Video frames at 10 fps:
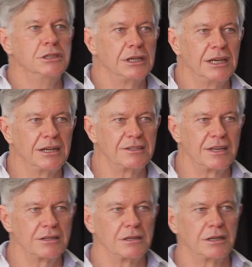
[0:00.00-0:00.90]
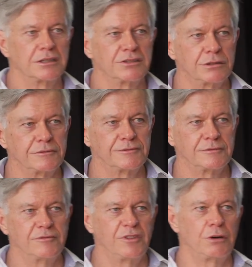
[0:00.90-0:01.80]
and it sounds like a sort of
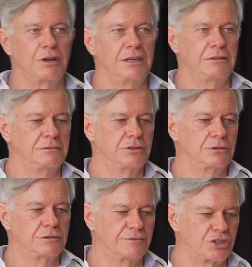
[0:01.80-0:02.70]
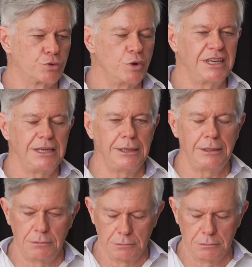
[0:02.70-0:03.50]
very sort of shrieky,